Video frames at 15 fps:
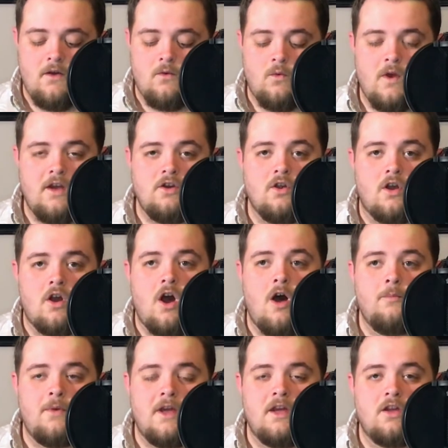When you're
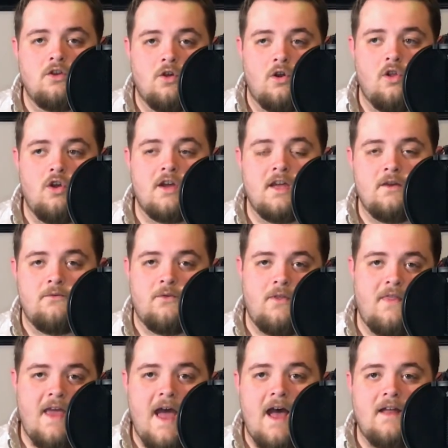comping, you're looking for
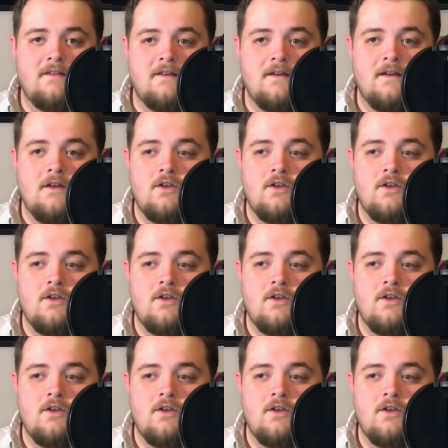that.